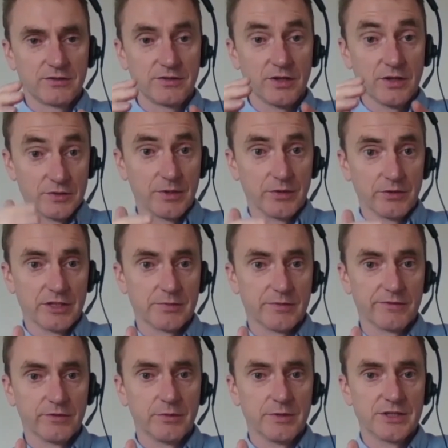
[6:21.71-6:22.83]
those buildings
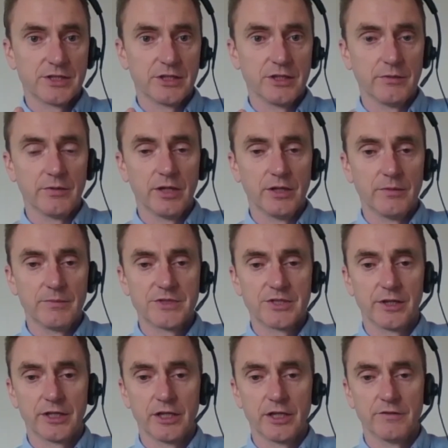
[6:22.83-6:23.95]
before we start
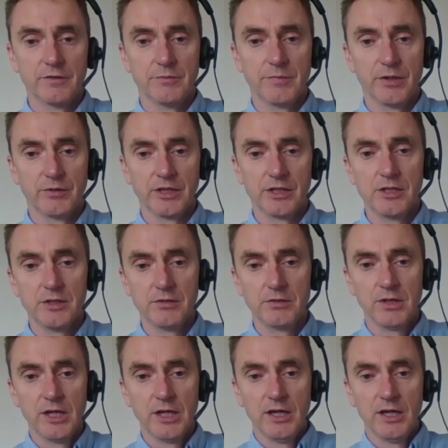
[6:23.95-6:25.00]
starting over and building new.